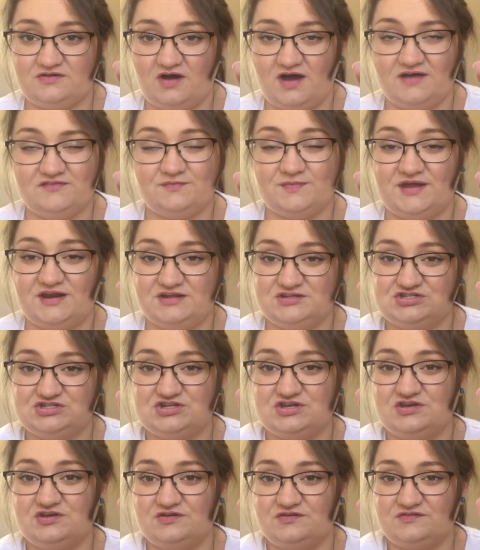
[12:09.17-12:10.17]
I've managed
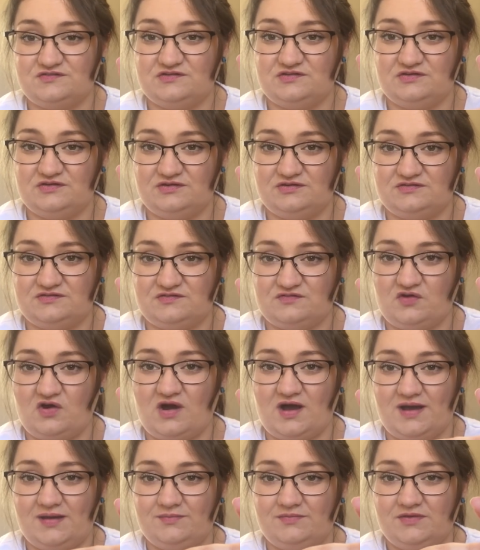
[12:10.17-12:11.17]
to use to
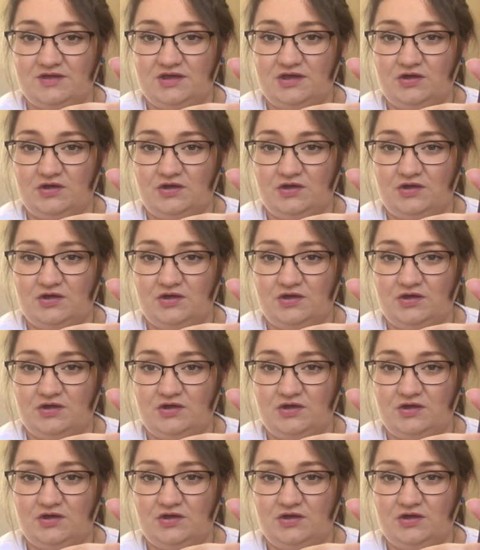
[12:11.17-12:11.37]
describe